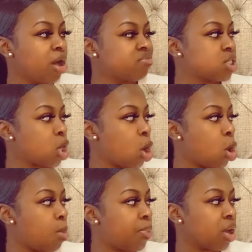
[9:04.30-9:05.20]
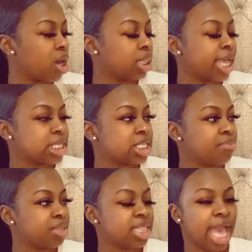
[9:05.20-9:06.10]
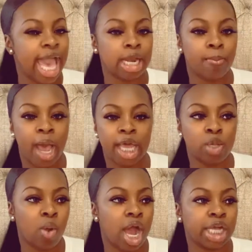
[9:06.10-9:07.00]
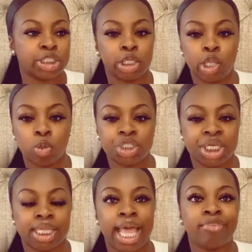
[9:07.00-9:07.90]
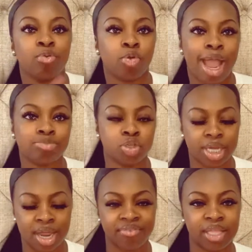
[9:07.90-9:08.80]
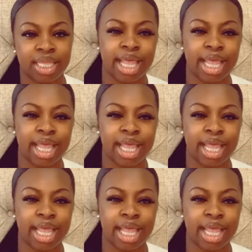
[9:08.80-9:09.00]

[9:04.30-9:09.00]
of soap or like something that had a body wash, a lotion like from Crabtree and Evelyn.